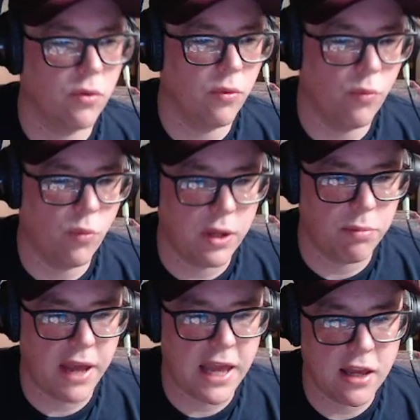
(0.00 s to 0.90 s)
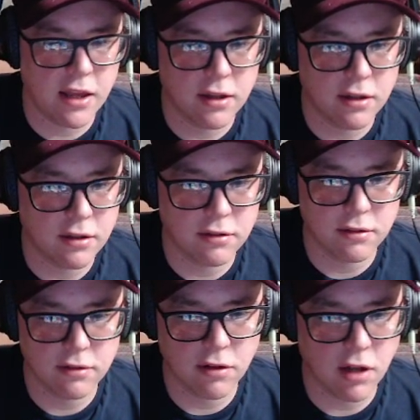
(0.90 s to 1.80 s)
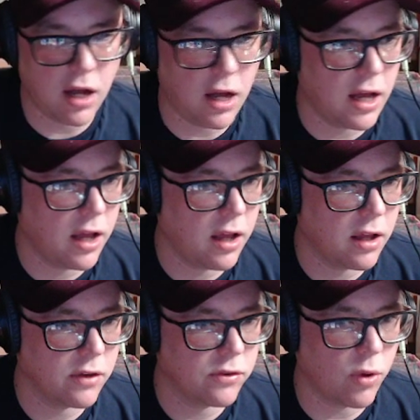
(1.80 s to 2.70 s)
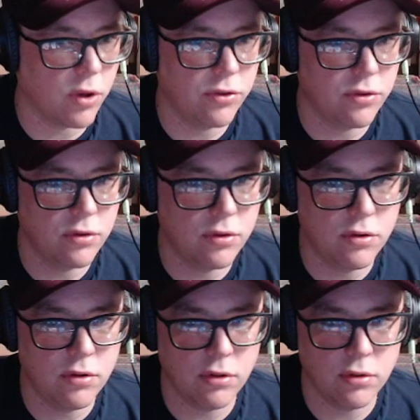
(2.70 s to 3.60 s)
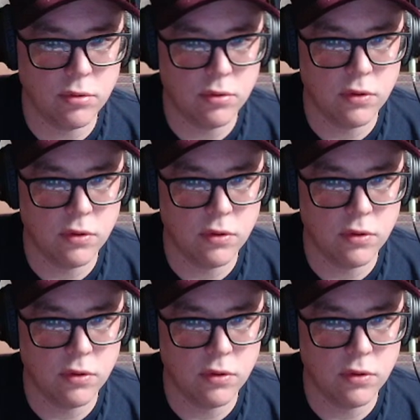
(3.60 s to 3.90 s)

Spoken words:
we pay. So I'll do